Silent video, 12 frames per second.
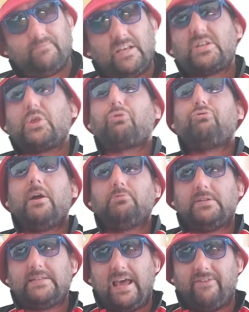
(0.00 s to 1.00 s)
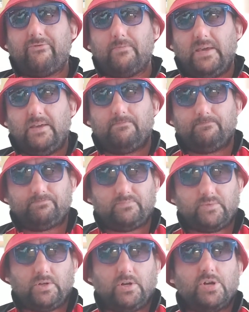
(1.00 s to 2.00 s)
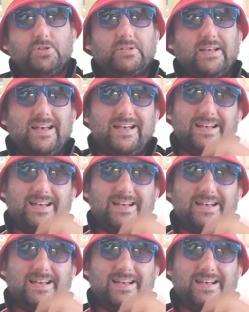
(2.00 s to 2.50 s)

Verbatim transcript: It's a 3 out of 10 for me because